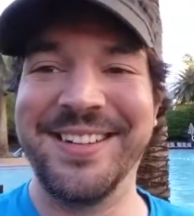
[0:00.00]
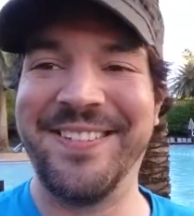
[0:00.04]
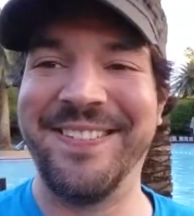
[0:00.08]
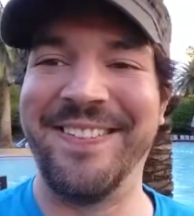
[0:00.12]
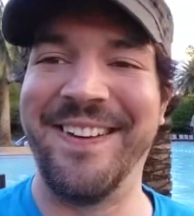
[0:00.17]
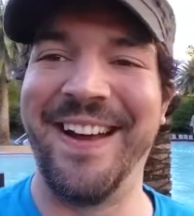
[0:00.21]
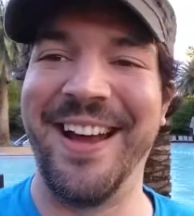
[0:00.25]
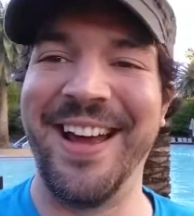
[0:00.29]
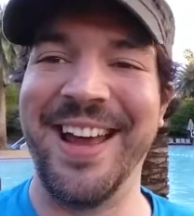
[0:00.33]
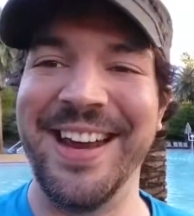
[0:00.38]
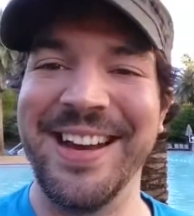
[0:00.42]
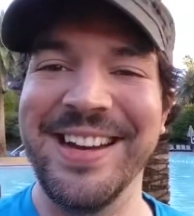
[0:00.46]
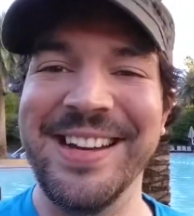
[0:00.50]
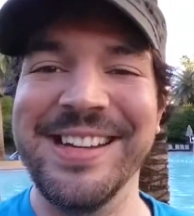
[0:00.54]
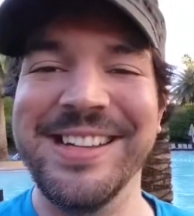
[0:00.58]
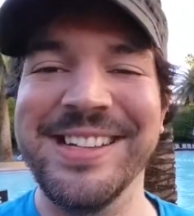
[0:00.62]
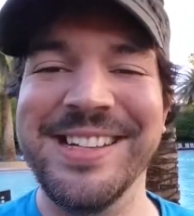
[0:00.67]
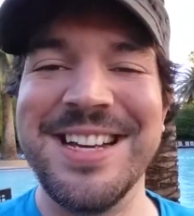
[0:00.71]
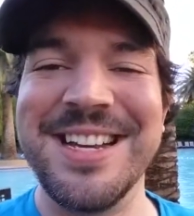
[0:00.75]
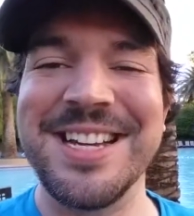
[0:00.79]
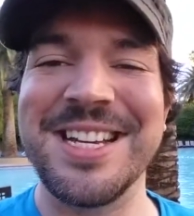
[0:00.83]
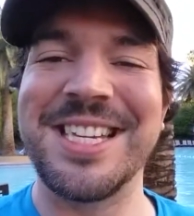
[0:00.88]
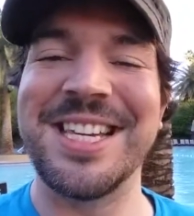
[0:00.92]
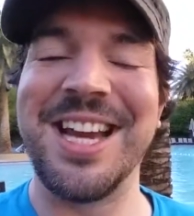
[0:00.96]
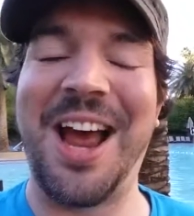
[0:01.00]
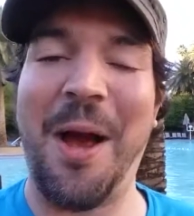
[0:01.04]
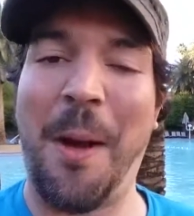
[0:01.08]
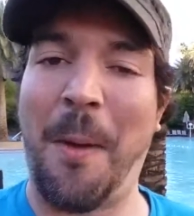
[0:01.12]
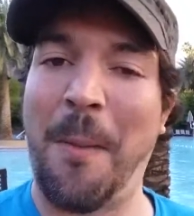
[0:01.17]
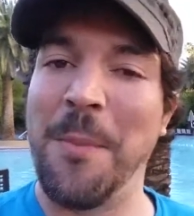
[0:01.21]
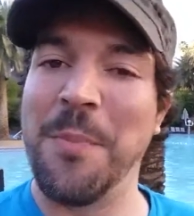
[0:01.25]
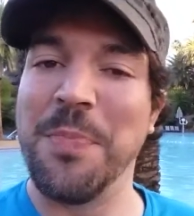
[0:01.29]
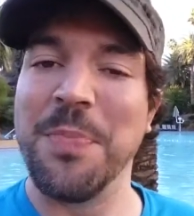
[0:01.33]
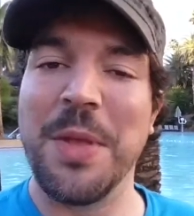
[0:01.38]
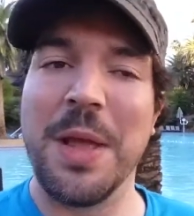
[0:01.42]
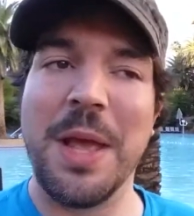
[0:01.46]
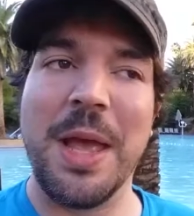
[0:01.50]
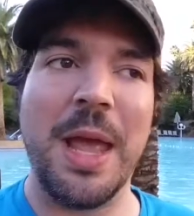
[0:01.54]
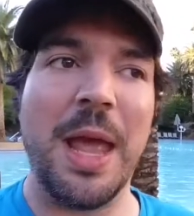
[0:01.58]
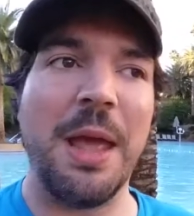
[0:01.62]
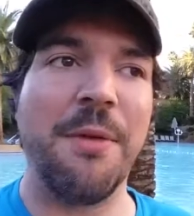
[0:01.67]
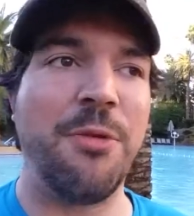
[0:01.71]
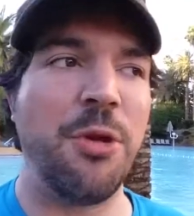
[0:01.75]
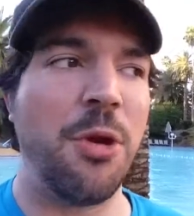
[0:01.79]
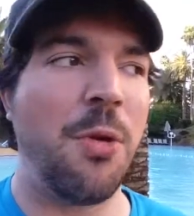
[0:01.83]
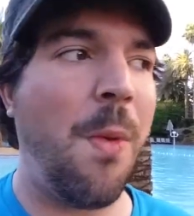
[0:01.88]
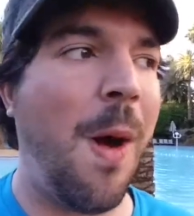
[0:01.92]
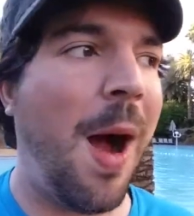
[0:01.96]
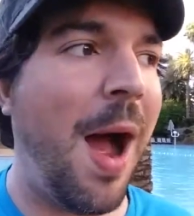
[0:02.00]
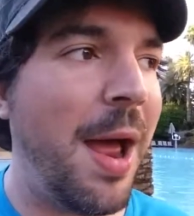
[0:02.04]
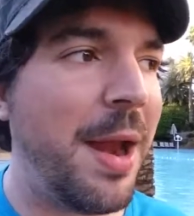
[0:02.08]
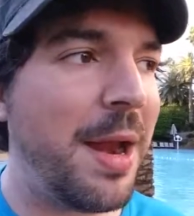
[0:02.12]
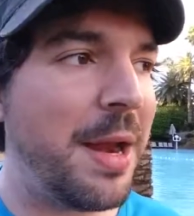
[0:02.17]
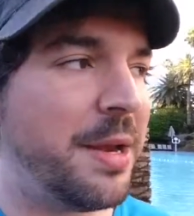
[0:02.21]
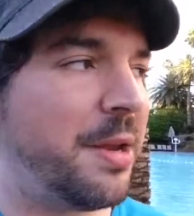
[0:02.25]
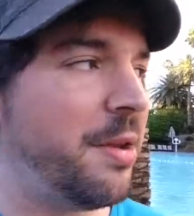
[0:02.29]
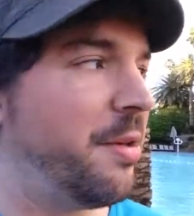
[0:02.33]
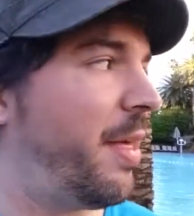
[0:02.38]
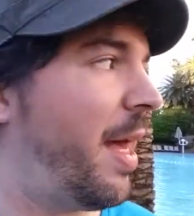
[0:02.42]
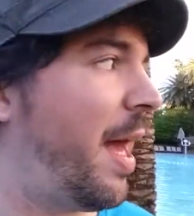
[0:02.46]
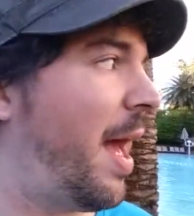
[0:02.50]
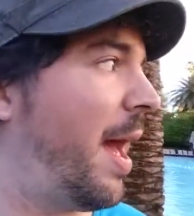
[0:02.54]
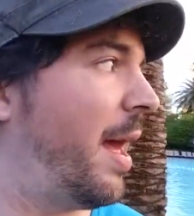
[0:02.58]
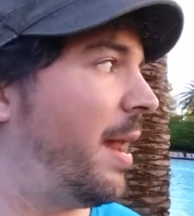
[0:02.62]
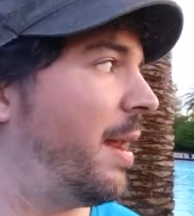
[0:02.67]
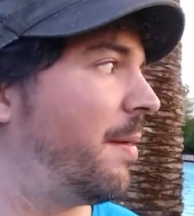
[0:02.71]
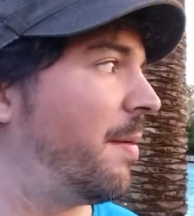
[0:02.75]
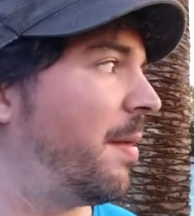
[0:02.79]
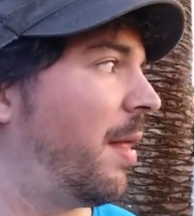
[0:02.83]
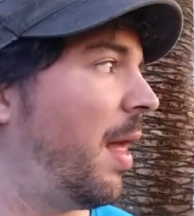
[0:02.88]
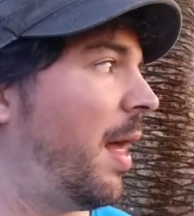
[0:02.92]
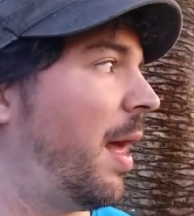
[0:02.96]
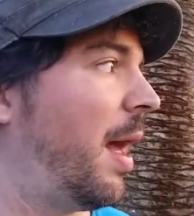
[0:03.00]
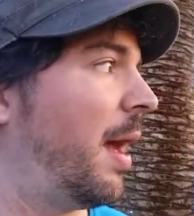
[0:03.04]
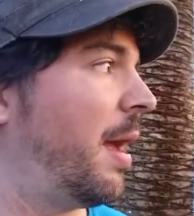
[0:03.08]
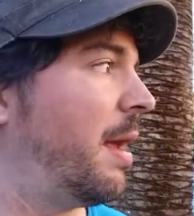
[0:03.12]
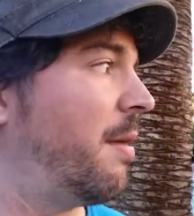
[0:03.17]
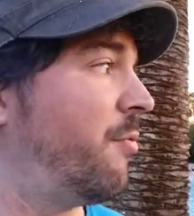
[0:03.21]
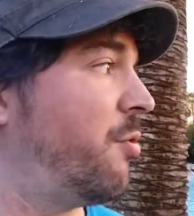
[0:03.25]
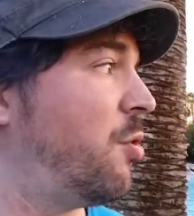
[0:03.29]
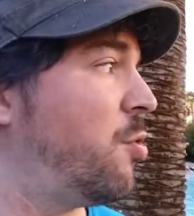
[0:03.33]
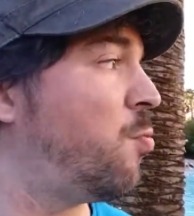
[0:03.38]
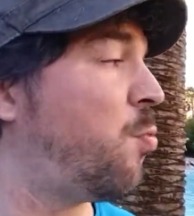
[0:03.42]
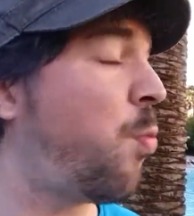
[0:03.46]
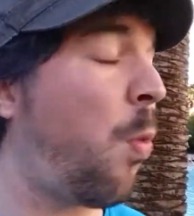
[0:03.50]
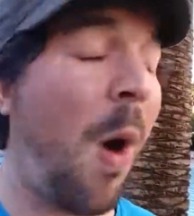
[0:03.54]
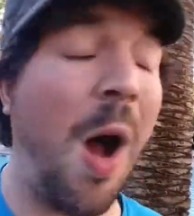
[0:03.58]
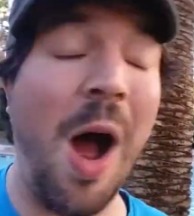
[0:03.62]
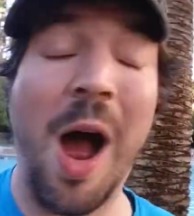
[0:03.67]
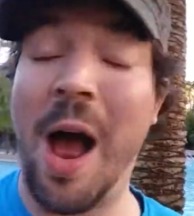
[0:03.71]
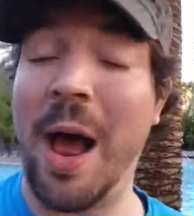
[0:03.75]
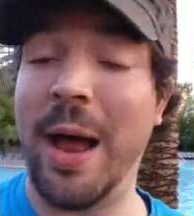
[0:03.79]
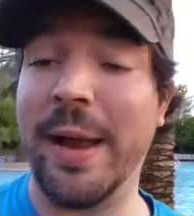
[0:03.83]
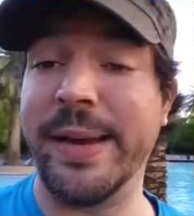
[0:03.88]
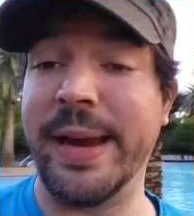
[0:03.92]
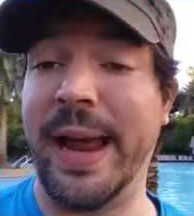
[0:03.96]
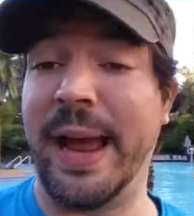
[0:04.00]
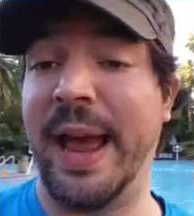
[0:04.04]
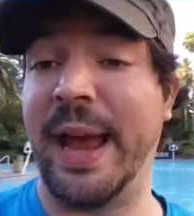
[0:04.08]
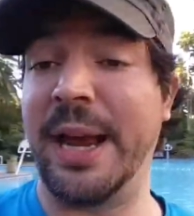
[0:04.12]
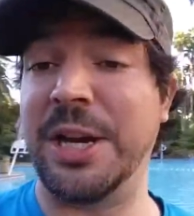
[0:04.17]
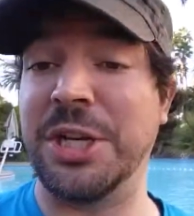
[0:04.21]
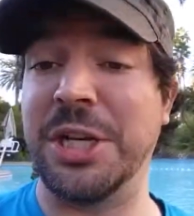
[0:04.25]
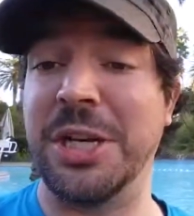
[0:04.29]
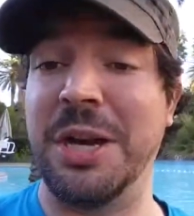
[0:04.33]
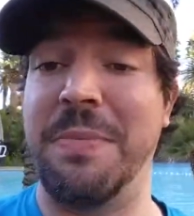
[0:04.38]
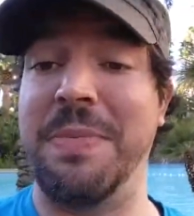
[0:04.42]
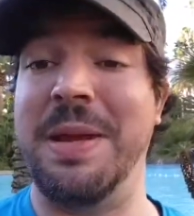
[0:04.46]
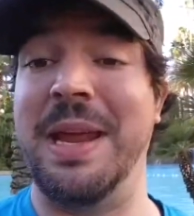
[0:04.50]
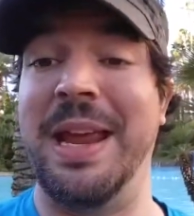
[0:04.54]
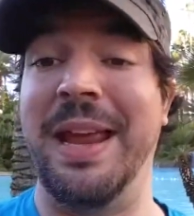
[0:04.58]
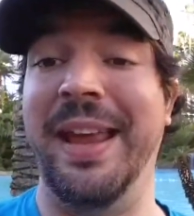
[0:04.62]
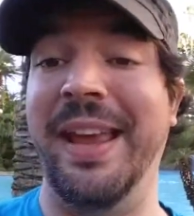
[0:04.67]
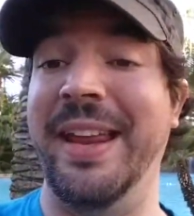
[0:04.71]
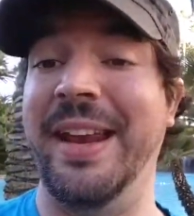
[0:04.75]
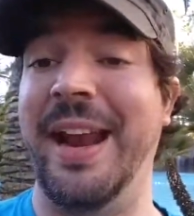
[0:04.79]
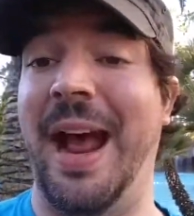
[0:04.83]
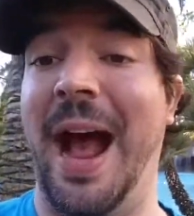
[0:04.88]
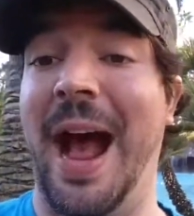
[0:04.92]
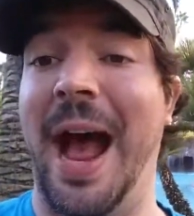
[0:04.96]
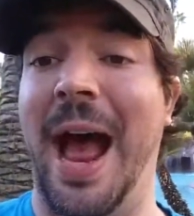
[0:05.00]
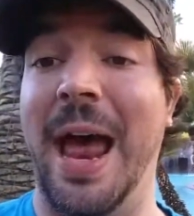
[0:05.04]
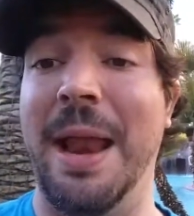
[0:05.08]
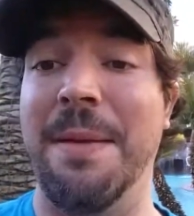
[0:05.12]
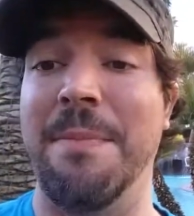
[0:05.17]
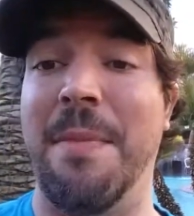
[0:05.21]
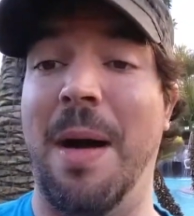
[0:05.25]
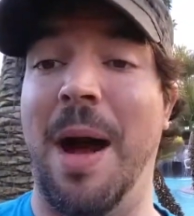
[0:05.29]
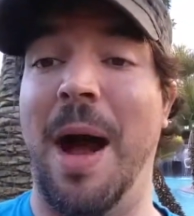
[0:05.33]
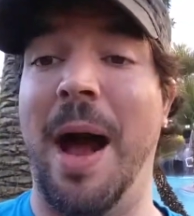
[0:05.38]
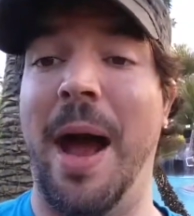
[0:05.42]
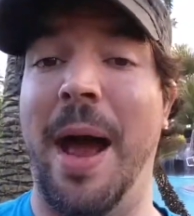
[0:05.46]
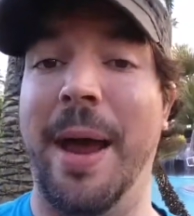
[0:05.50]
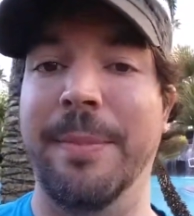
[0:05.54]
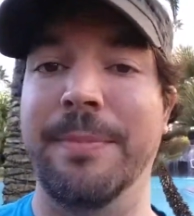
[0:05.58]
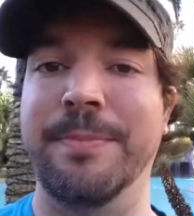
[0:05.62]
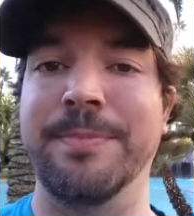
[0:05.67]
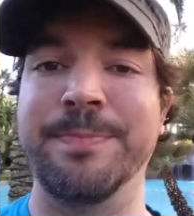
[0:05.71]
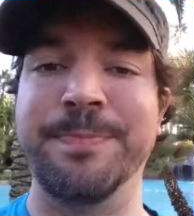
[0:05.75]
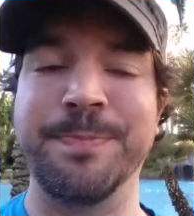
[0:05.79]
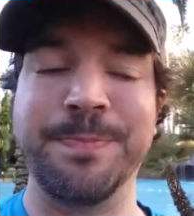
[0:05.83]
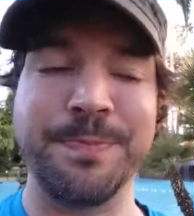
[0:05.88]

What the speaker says: right? So, if you want to do that, if you want actually to be in on my